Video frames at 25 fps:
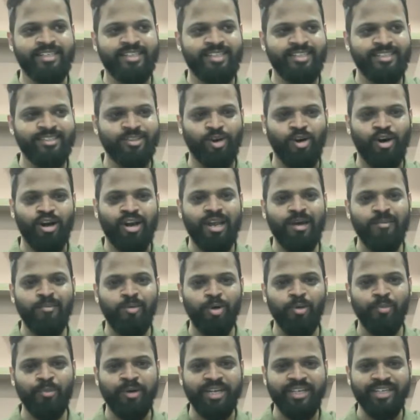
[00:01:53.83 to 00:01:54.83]
is all
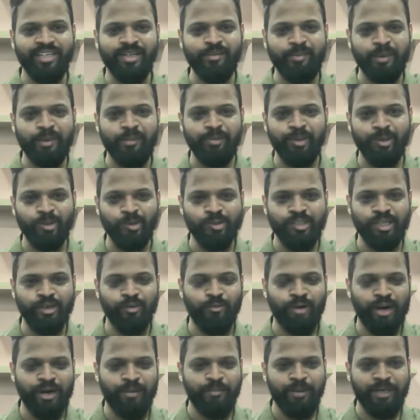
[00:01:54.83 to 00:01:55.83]
about bringing people to
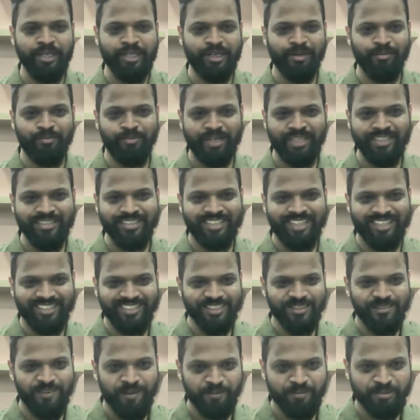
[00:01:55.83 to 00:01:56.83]
that one particular place, that
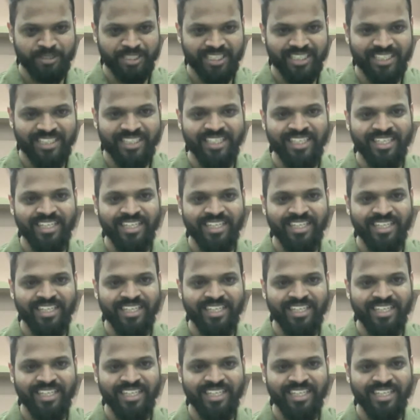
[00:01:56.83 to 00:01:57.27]
is the website.